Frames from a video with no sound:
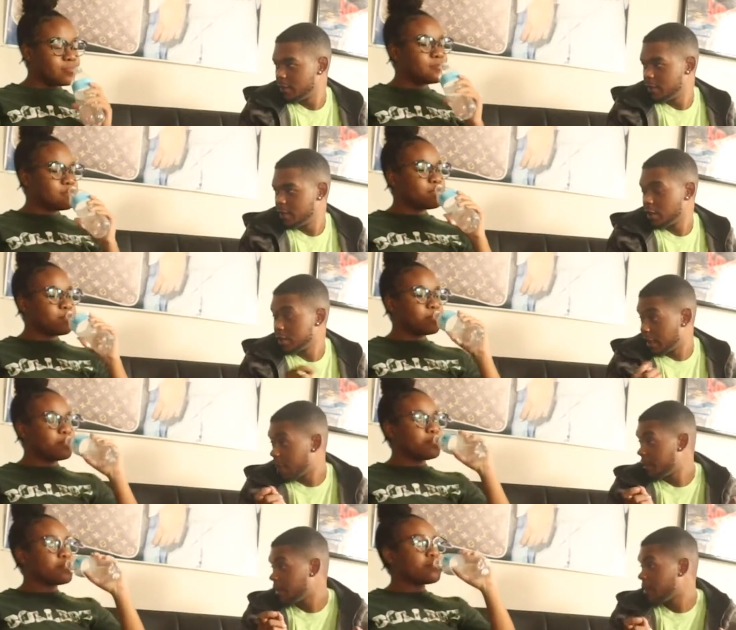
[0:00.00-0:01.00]
Speaker 1: mm-hmm. me? It's a
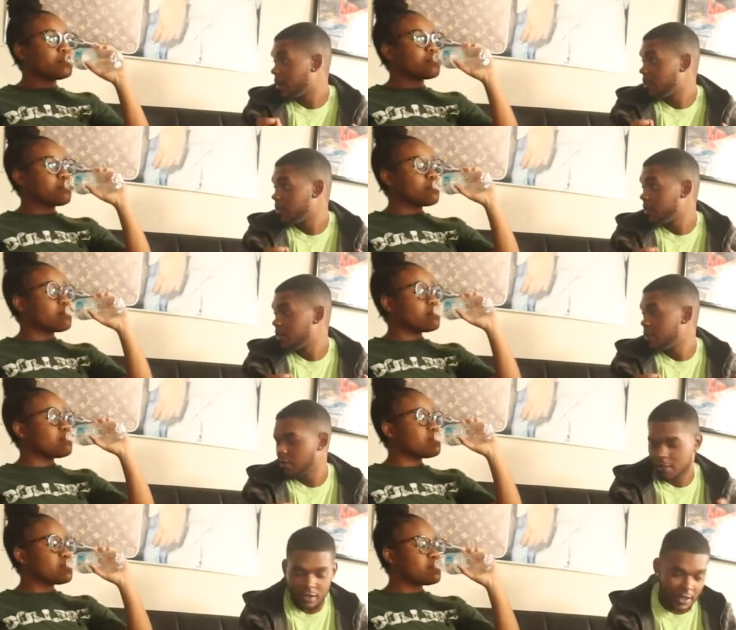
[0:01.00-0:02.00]
hand painted, right? Mm-hmm.
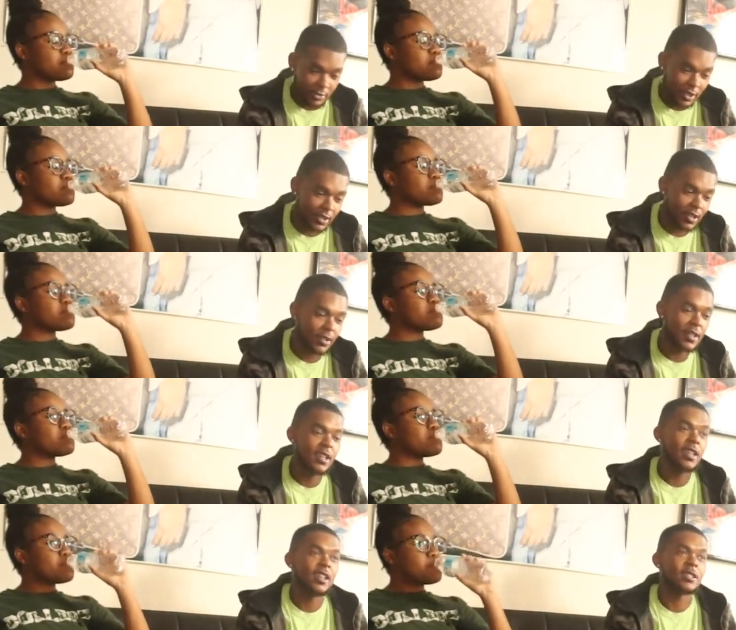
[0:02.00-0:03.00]
Okay, that's what I thought.
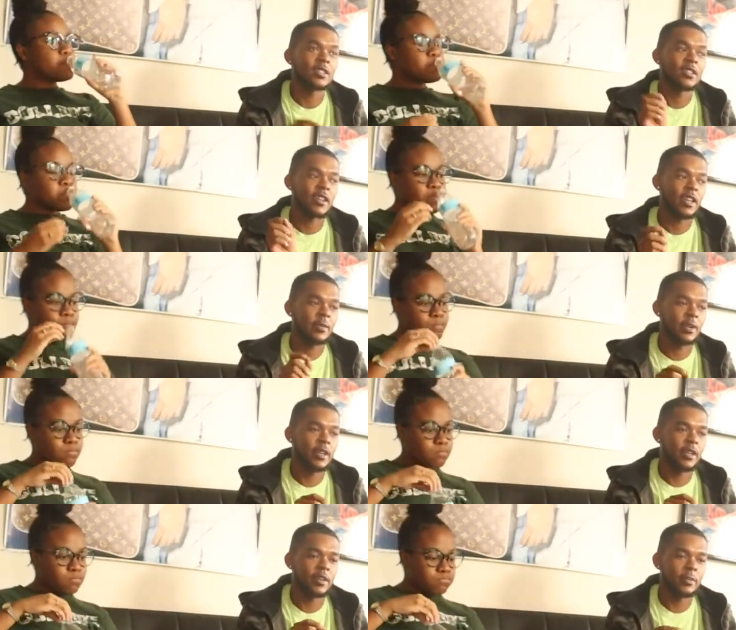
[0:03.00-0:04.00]
So I saw the hand
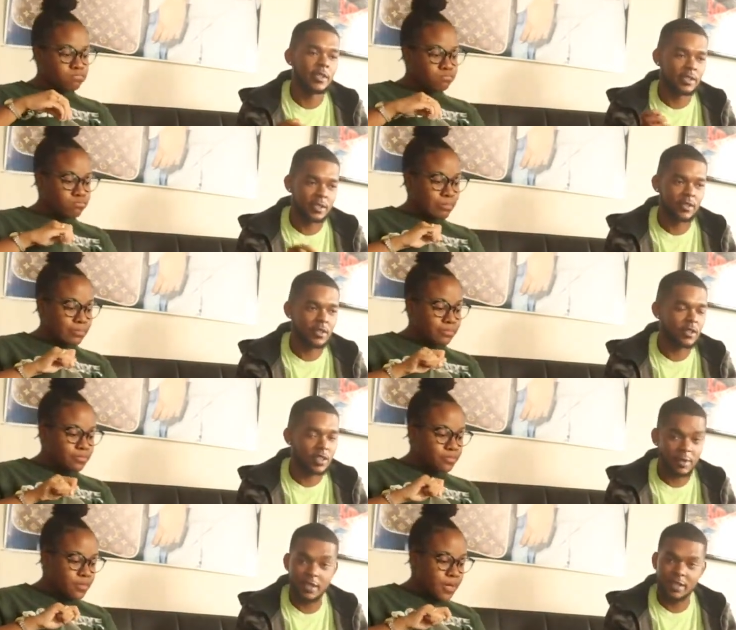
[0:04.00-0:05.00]
painted um, N six hundred clothes.
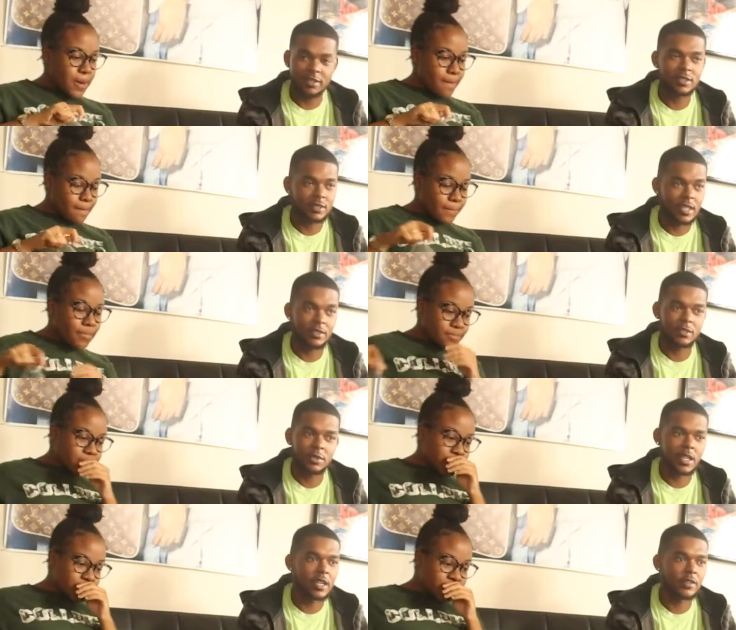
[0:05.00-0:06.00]
I'm like, yeah, it's definitely some
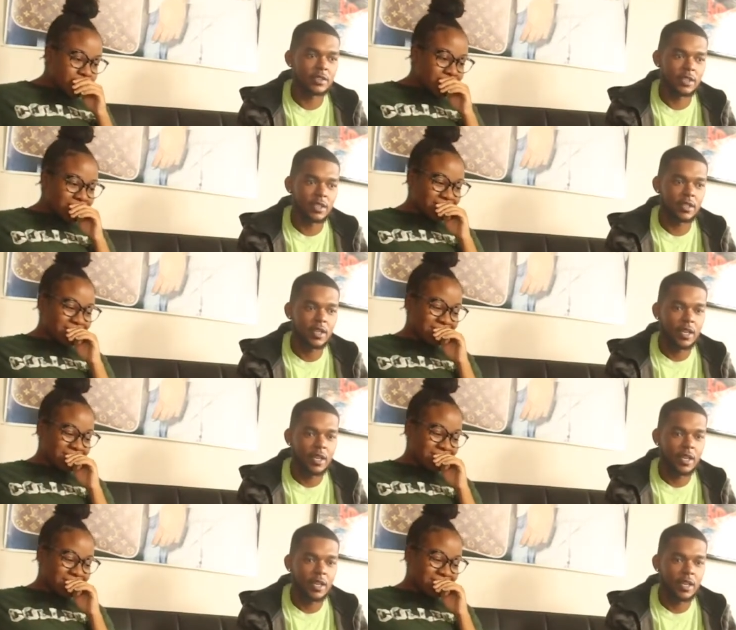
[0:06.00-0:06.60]
shit I've never seen.